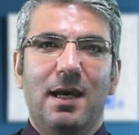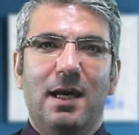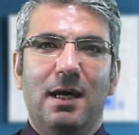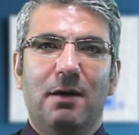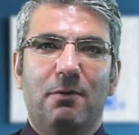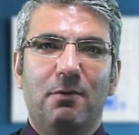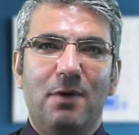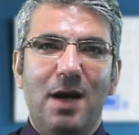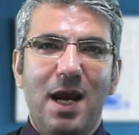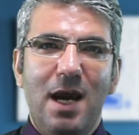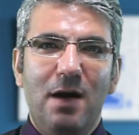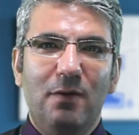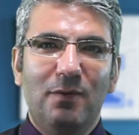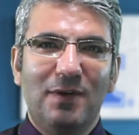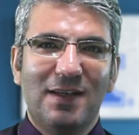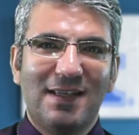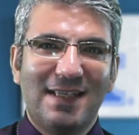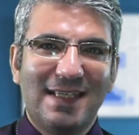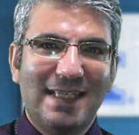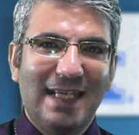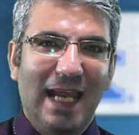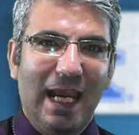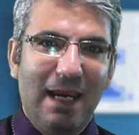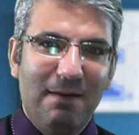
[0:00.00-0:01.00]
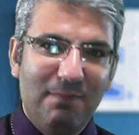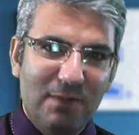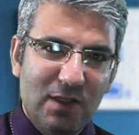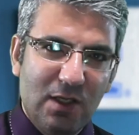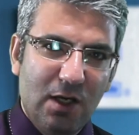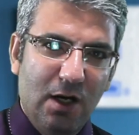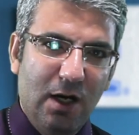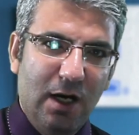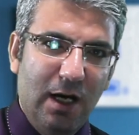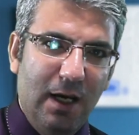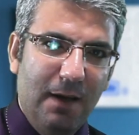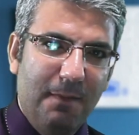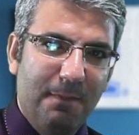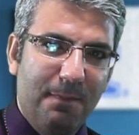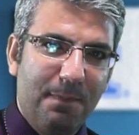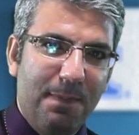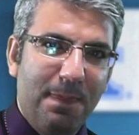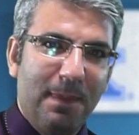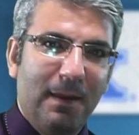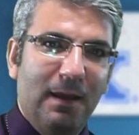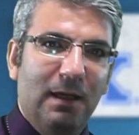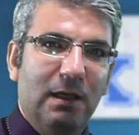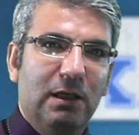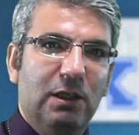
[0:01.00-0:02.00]
Around the same time,
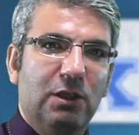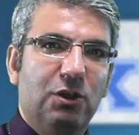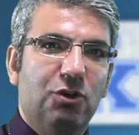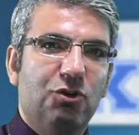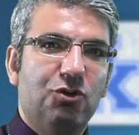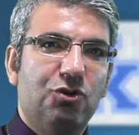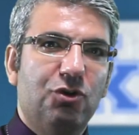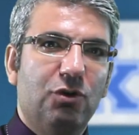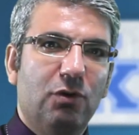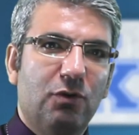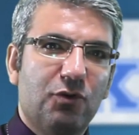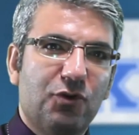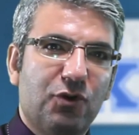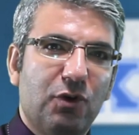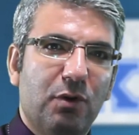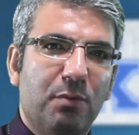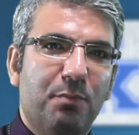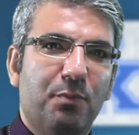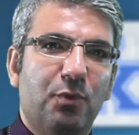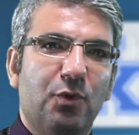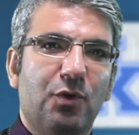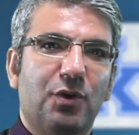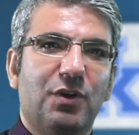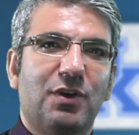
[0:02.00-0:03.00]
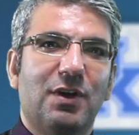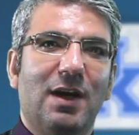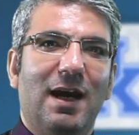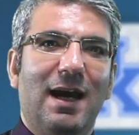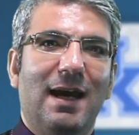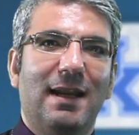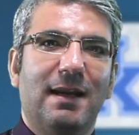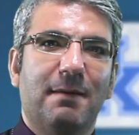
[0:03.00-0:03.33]
you should also book an